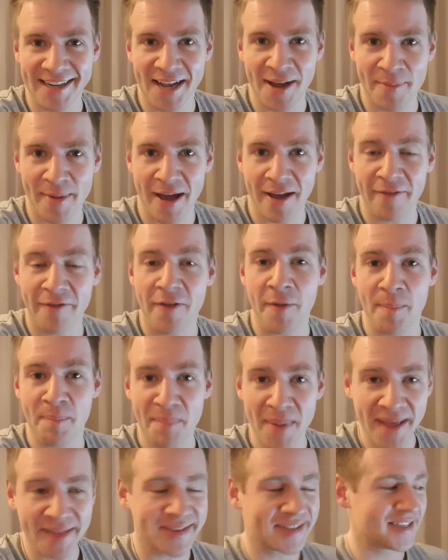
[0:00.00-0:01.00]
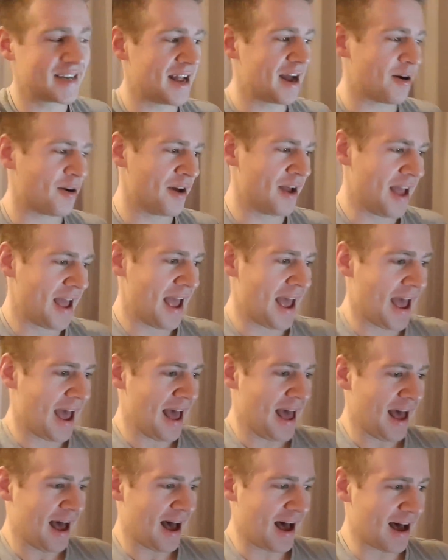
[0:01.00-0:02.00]
come out for months now,
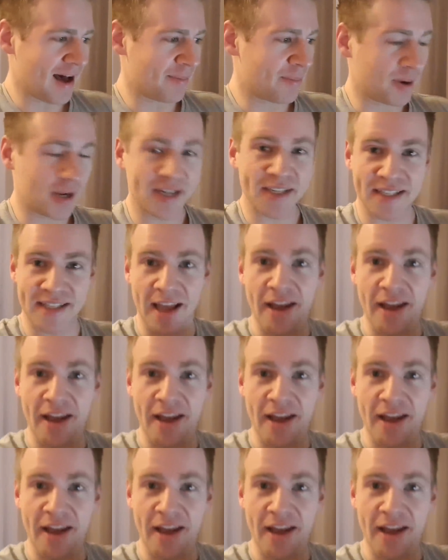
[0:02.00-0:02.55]
because